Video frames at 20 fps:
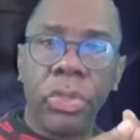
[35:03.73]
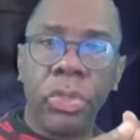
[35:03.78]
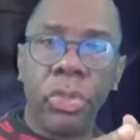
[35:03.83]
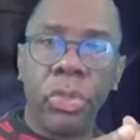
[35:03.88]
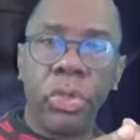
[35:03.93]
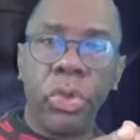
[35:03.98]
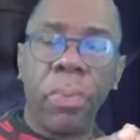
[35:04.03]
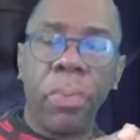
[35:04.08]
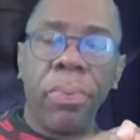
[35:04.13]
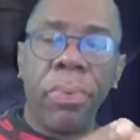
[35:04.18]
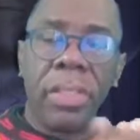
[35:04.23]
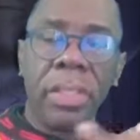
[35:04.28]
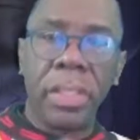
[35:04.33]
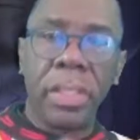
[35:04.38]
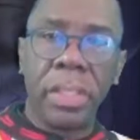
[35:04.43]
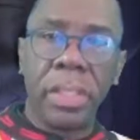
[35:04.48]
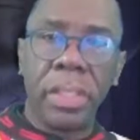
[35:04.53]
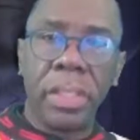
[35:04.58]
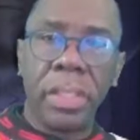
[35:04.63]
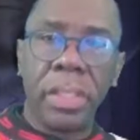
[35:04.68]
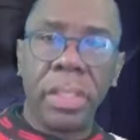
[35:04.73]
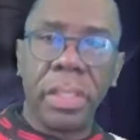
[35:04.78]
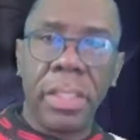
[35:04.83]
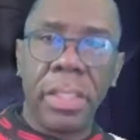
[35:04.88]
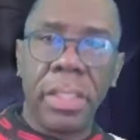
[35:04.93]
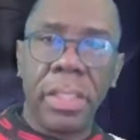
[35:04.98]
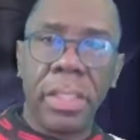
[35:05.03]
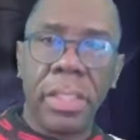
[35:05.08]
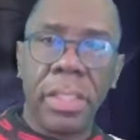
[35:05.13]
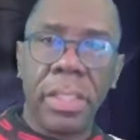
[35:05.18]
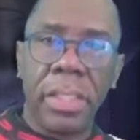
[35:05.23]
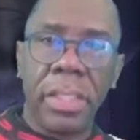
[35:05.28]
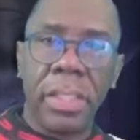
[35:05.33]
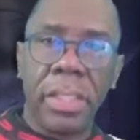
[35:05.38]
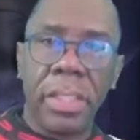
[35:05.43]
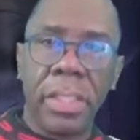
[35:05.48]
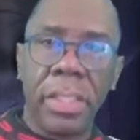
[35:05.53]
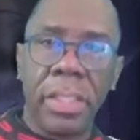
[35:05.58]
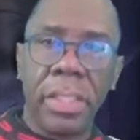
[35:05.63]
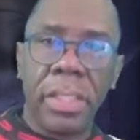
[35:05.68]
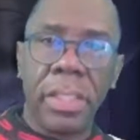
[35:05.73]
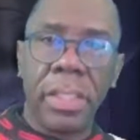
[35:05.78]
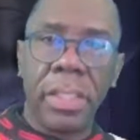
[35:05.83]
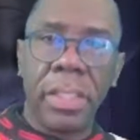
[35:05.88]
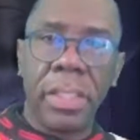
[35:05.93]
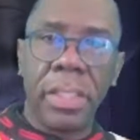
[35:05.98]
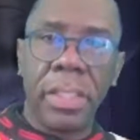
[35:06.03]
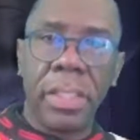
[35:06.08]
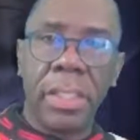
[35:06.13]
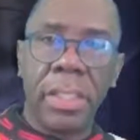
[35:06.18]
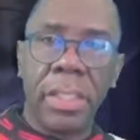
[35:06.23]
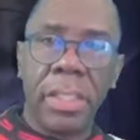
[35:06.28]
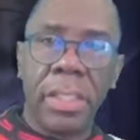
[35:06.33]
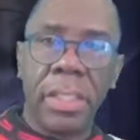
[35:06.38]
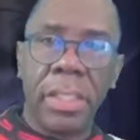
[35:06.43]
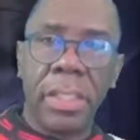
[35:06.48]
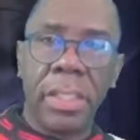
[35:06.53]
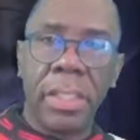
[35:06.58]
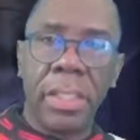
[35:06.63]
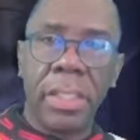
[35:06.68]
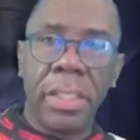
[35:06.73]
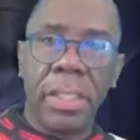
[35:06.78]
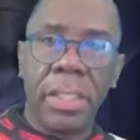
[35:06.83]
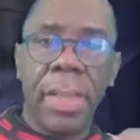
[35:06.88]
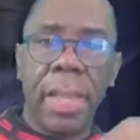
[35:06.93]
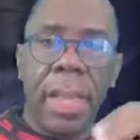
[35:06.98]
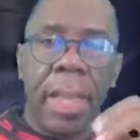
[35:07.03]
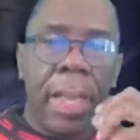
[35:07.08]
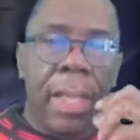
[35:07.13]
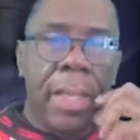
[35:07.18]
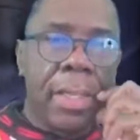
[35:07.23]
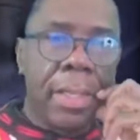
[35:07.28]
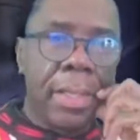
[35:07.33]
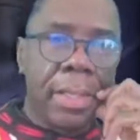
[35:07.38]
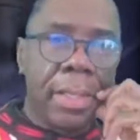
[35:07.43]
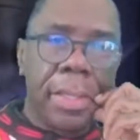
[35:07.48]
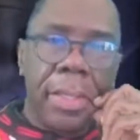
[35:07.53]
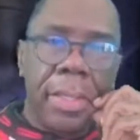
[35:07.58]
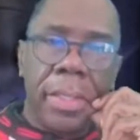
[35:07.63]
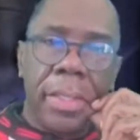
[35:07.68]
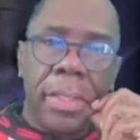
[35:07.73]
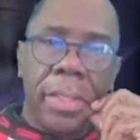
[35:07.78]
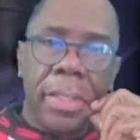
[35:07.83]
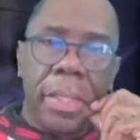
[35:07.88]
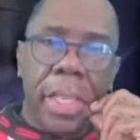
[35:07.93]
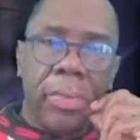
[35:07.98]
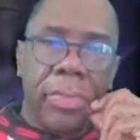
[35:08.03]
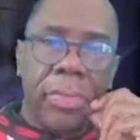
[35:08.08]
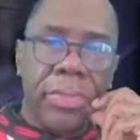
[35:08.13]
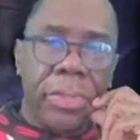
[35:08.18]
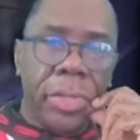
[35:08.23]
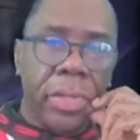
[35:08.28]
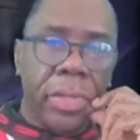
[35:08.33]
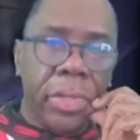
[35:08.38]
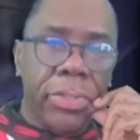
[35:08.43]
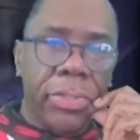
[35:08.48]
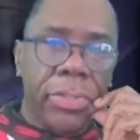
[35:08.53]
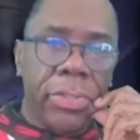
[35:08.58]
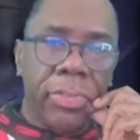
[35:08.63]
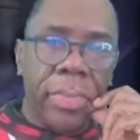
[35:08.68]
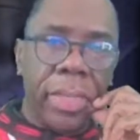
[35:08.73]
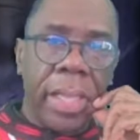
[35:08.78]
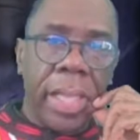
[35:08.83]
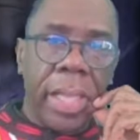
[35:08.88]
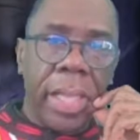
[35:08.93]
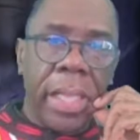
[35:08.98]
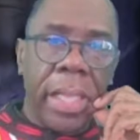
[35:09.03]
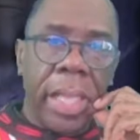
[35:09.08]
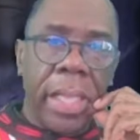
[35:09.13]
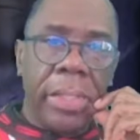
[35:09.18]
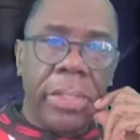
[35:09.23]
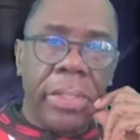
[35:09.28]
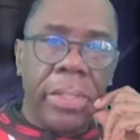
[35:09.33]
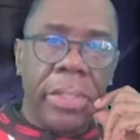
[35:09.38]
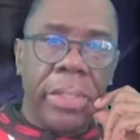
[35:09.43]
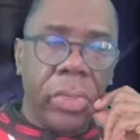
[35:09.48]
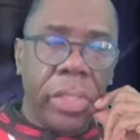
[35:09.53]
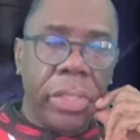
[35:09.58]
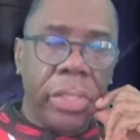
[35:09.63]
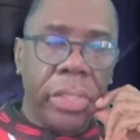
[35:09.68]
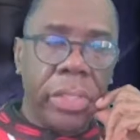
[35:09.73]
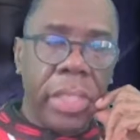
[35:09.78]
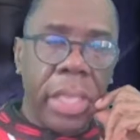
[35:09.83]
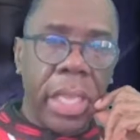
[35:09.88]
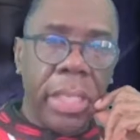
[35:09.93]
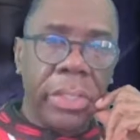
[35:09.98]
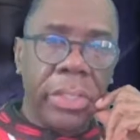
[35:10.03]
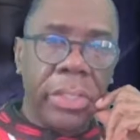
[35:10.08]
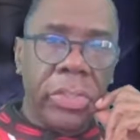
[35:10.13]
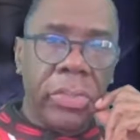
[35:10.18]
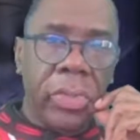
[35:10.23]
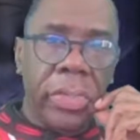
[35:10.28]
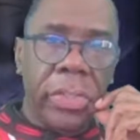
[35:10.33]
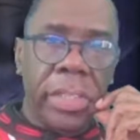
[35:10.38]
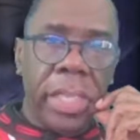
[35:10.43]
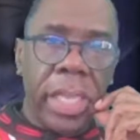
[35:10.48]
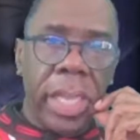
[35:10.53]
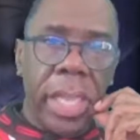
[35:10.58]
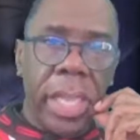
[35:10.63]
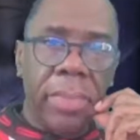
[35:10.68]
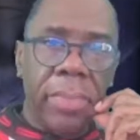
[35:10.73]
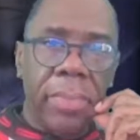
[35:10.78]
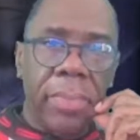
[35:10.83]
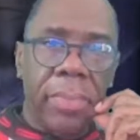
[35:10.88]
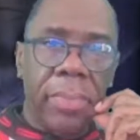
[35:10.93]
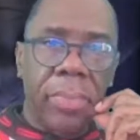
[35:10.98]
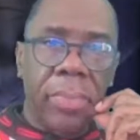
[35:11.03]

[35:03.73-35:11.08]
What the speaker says: to your presentation? What's going to make them say, "Man, that was awesome, man. I enjoyed that."